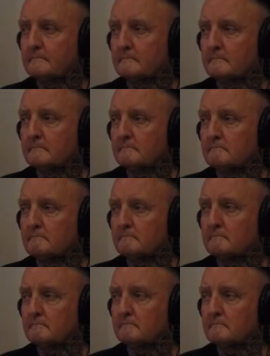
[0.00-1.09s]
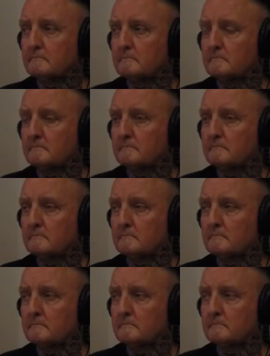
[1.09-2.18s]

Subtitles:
(not speaking)